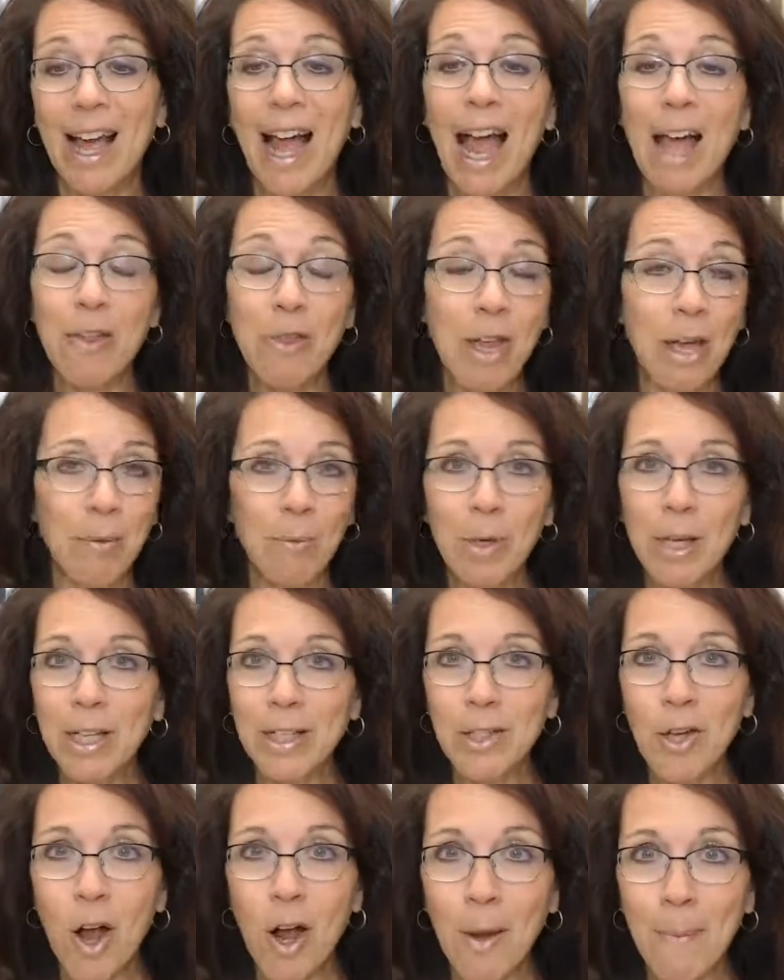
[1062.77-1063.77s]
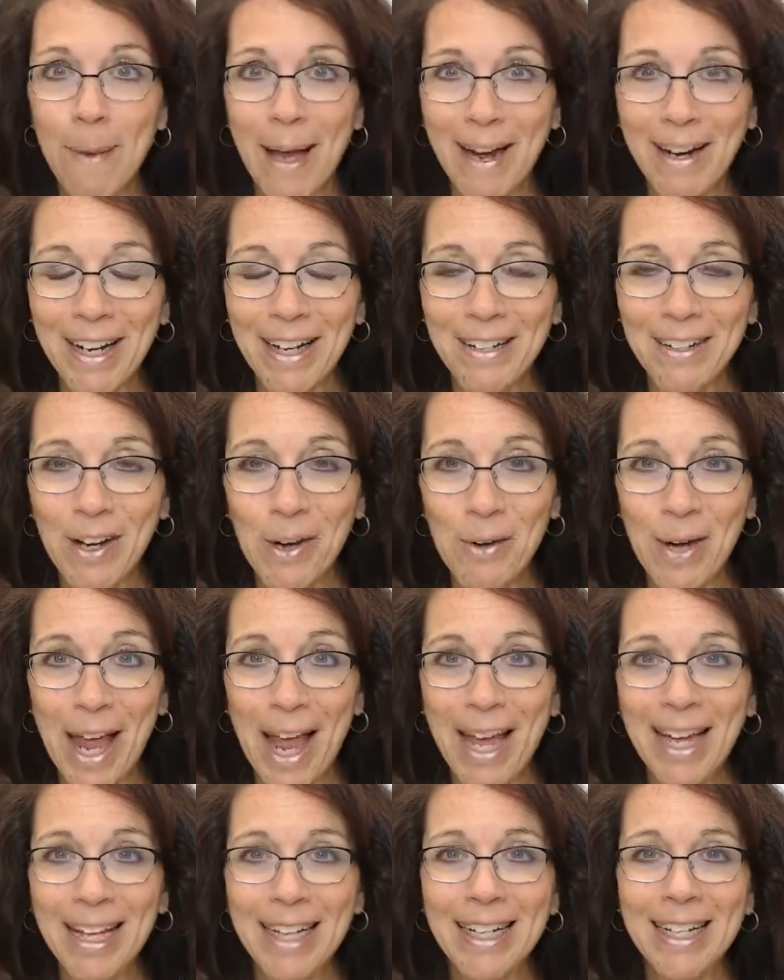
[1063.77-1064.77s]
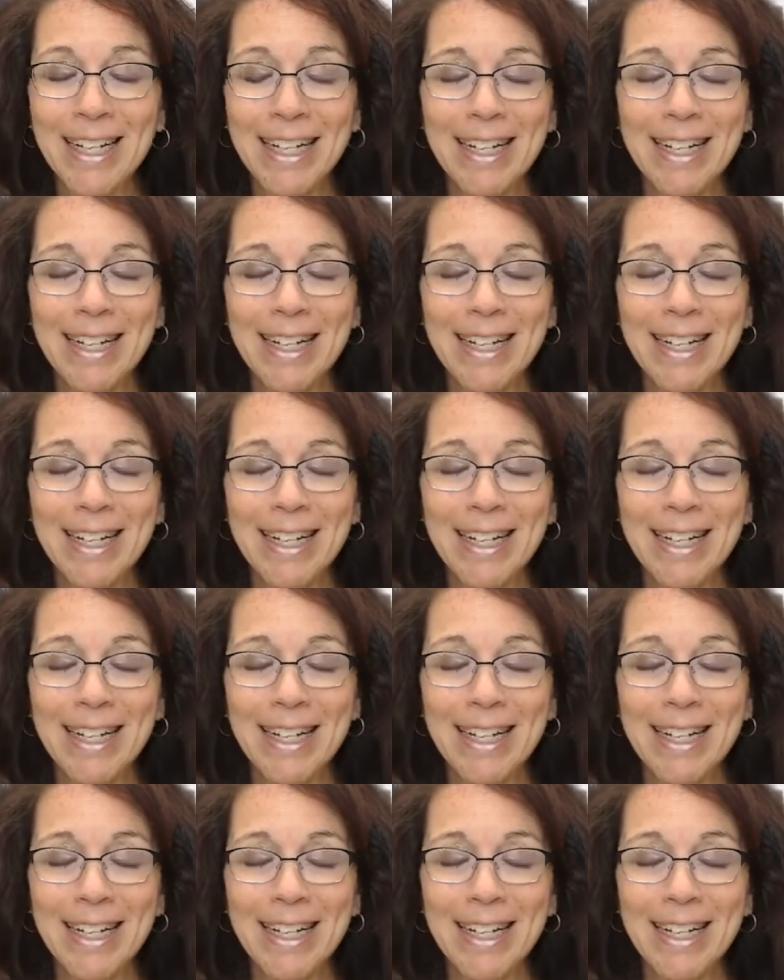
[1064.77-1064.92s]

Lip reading: And then we can talk about it, okay?